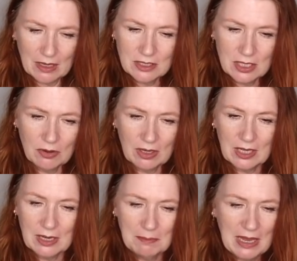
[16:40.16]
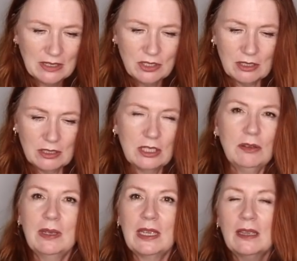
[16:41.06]
So I can imagine
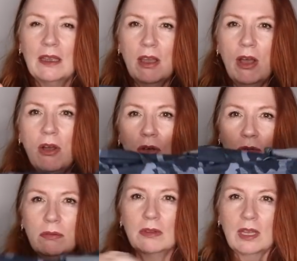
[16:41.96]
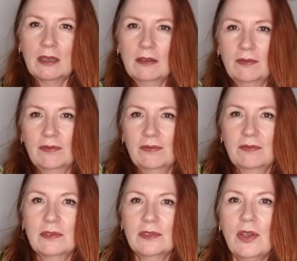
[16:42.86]
doing a whole kind of
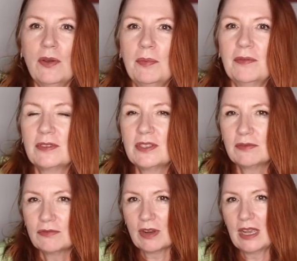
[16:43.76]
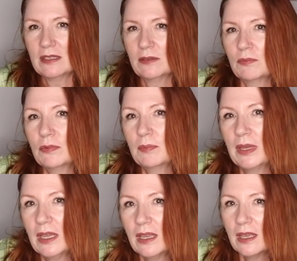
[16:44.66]
top of a dress would
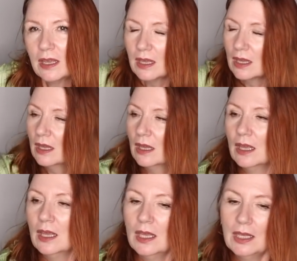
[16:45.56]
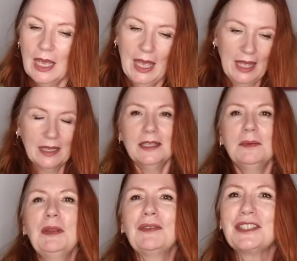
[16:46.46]
be, a
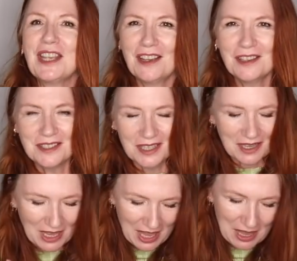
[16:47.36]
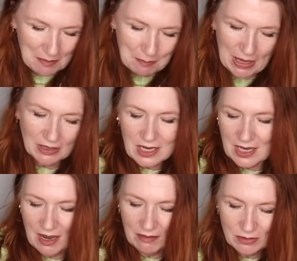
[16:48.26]
bit of a task. But
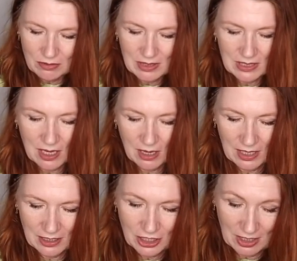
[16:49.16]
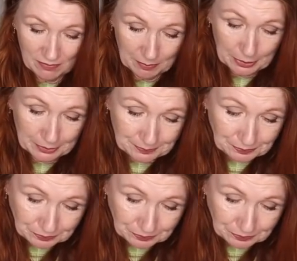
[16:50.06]
it was all entirely achievable.